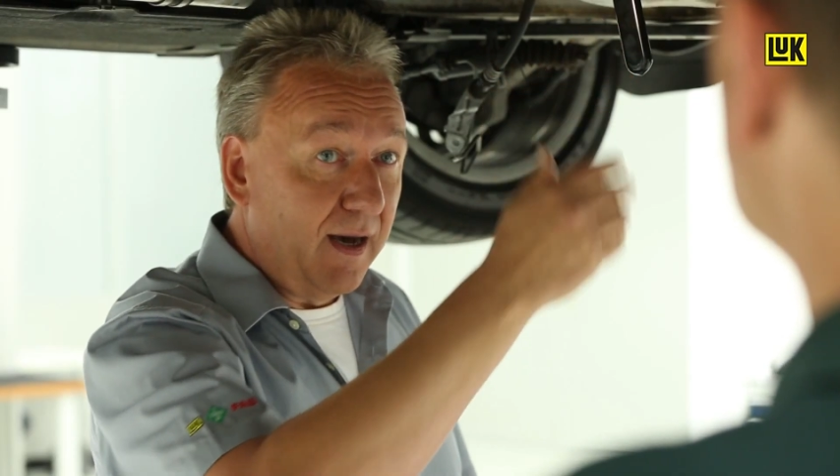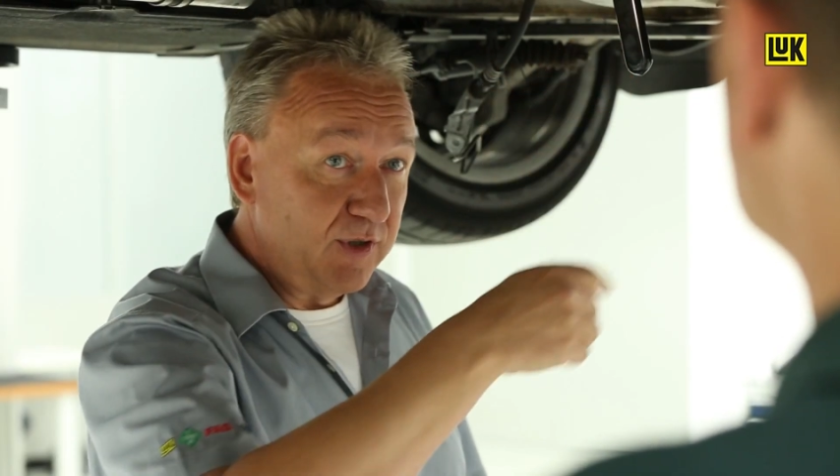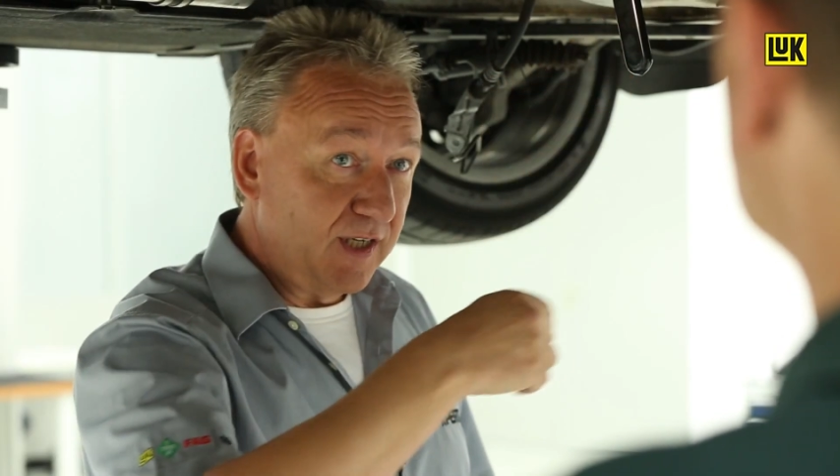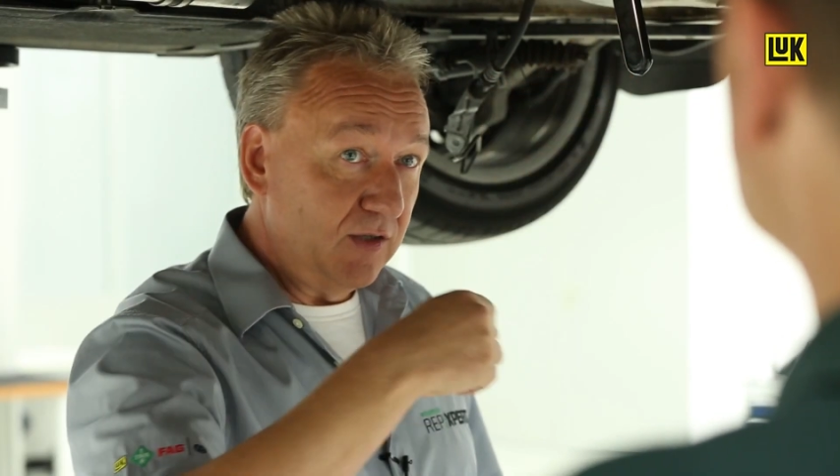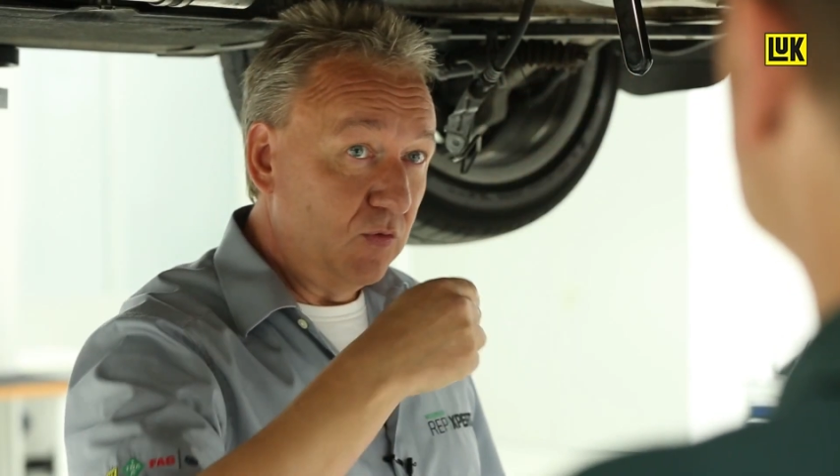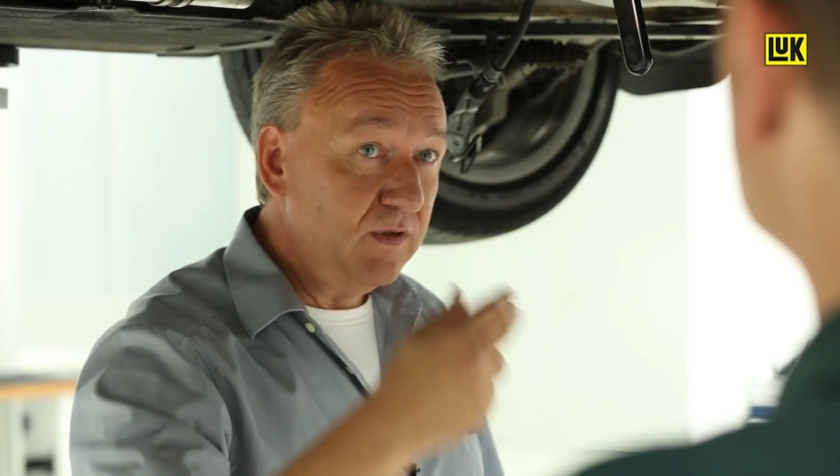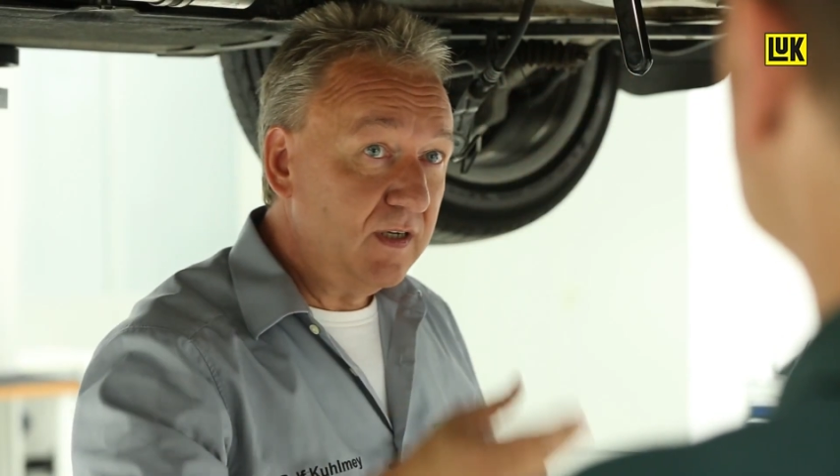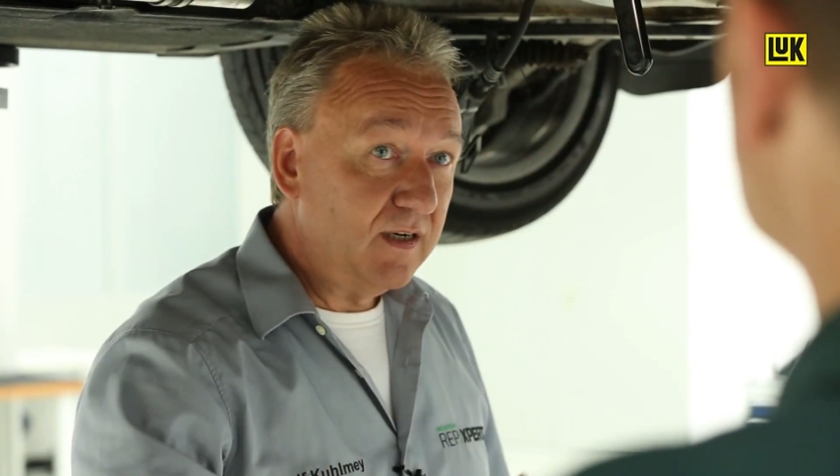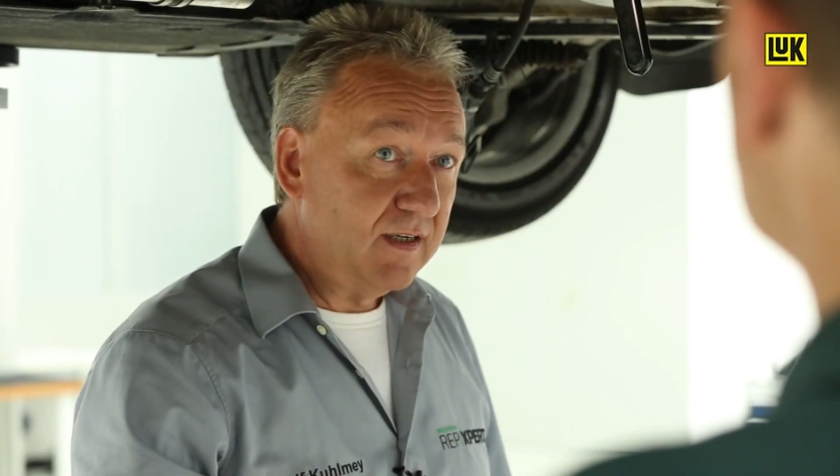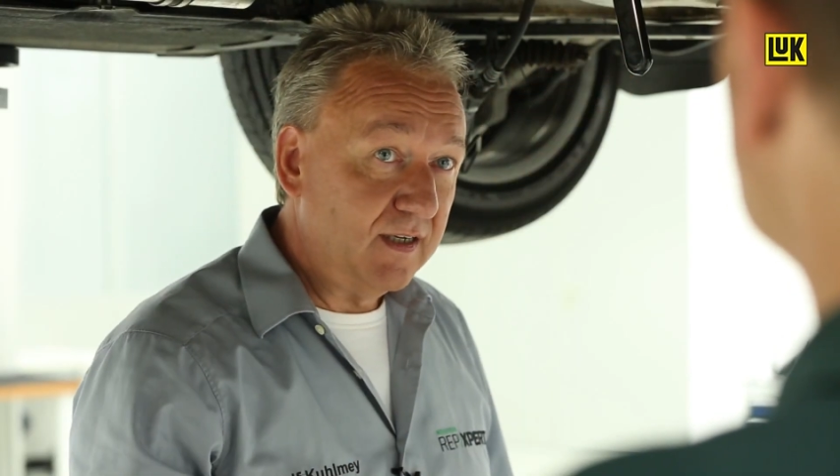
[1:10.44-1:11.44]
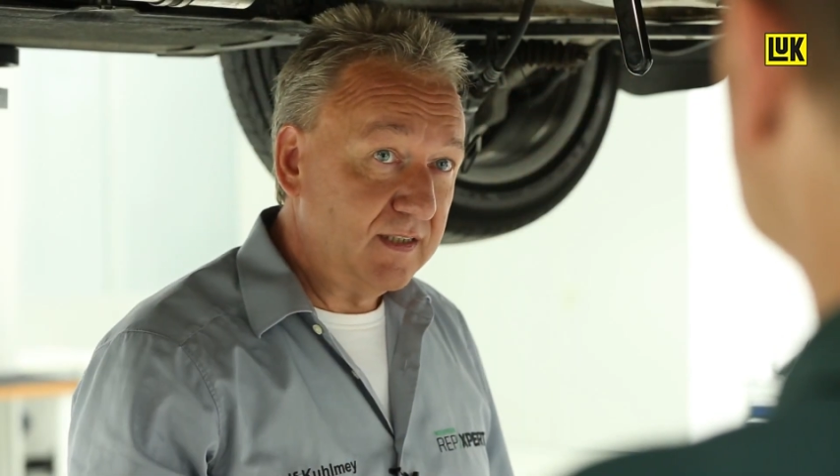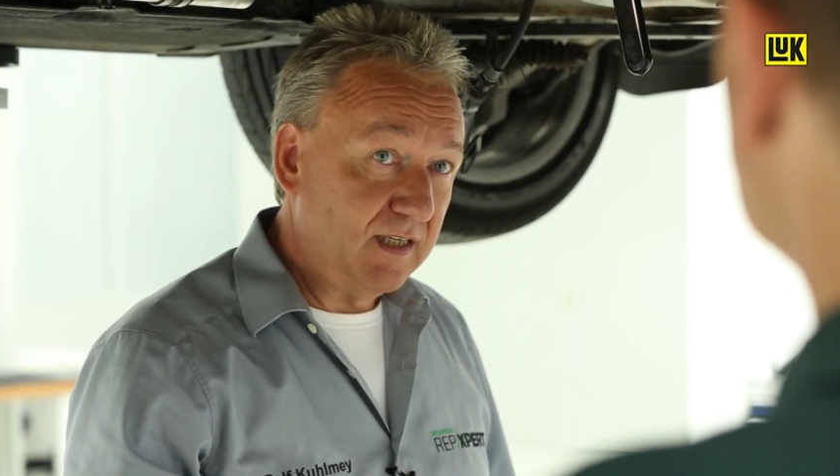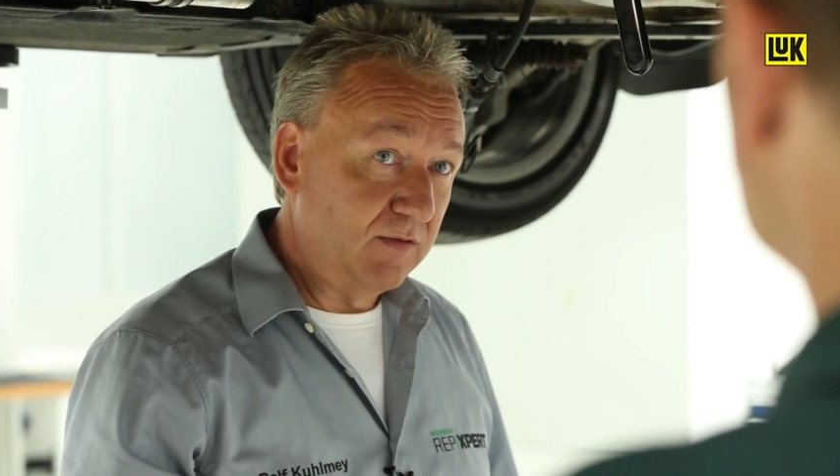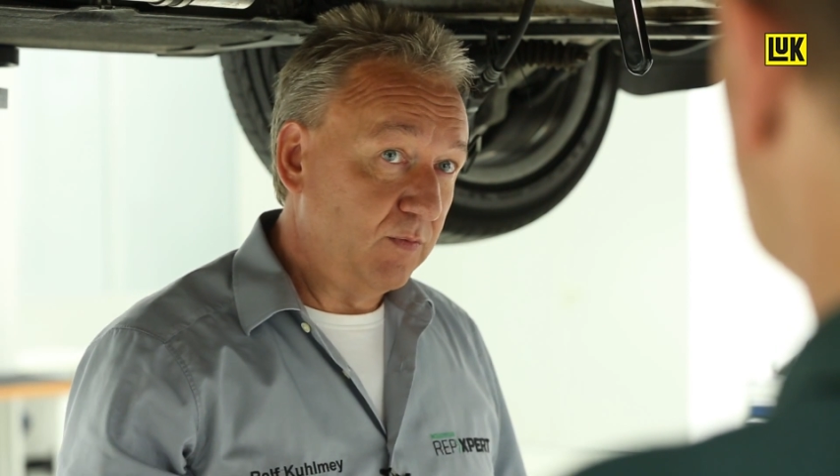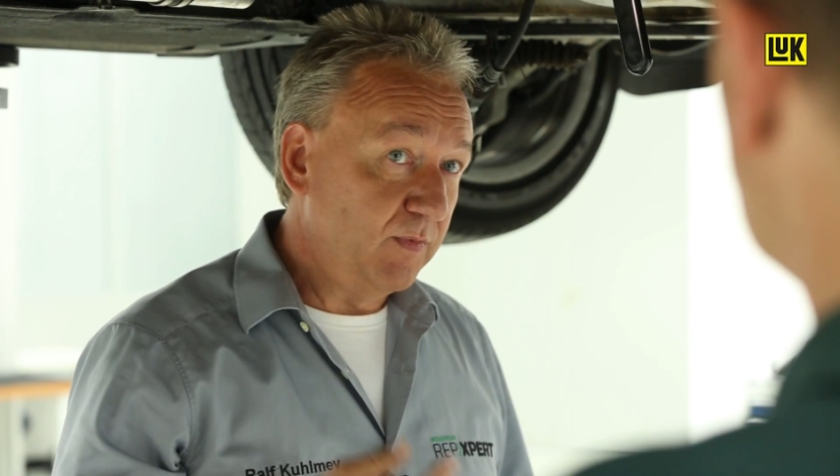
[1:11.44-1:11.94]
If there is an odd number
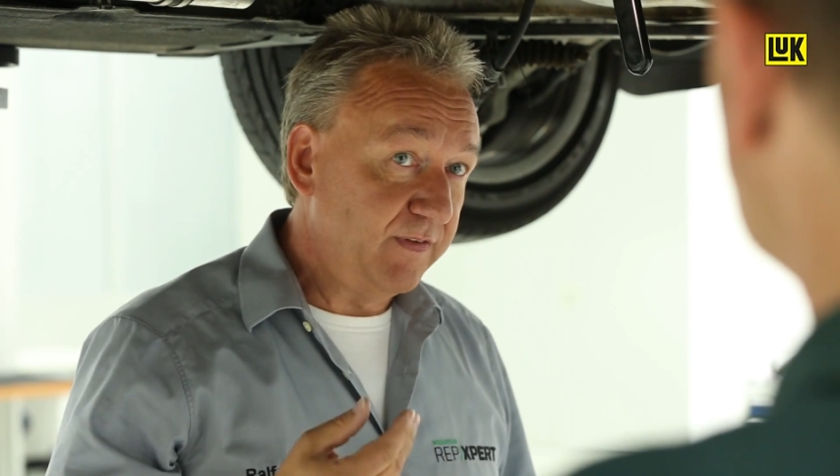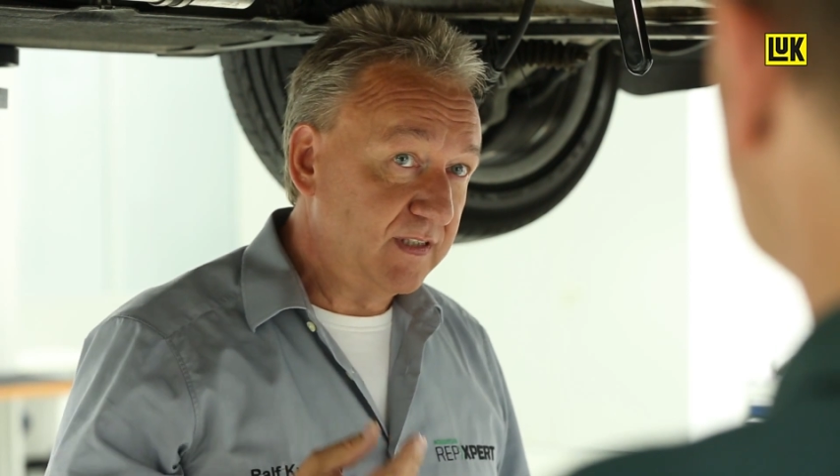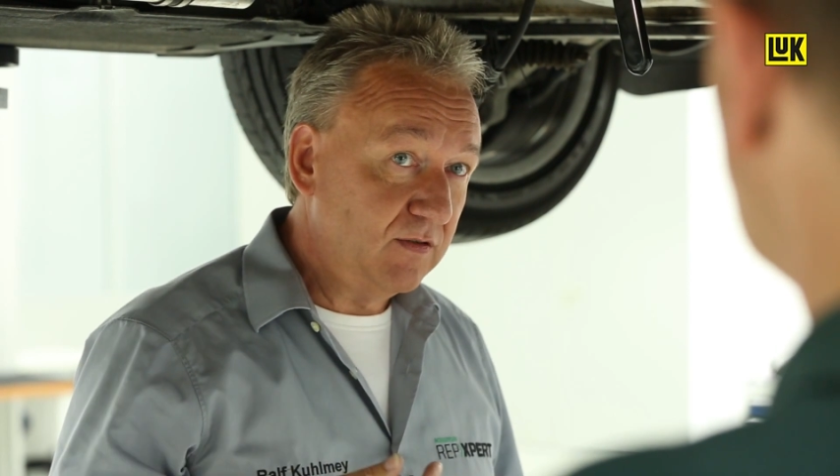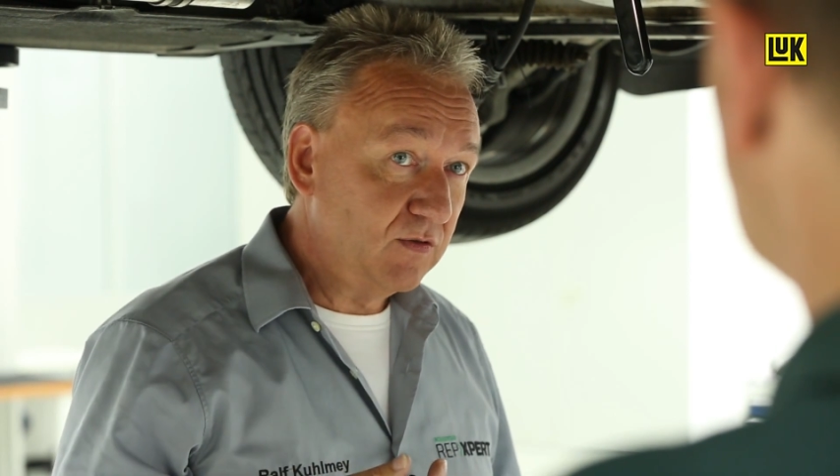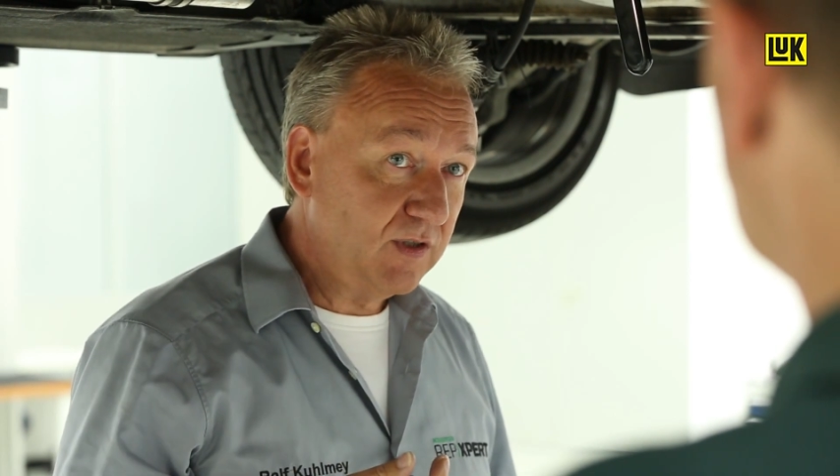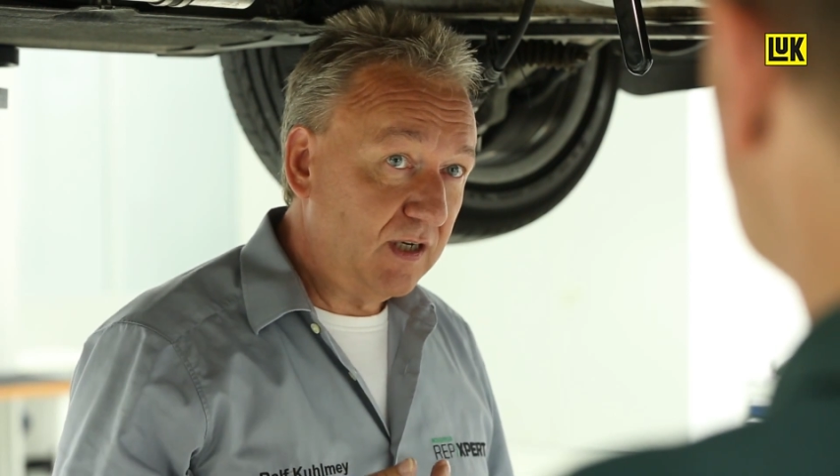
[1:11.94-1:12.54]
of mounting bolts,